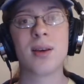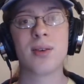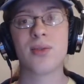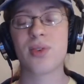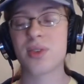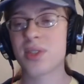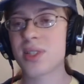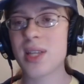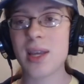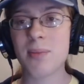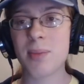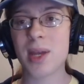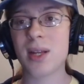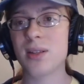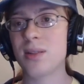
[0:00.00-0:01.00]
for state
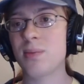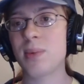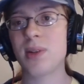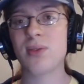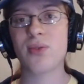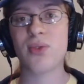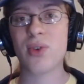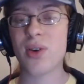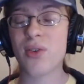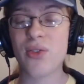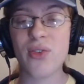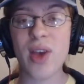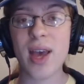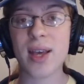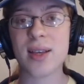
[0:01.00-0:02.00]
management, for
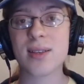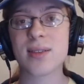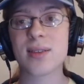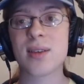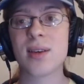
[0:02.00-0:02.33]
effects,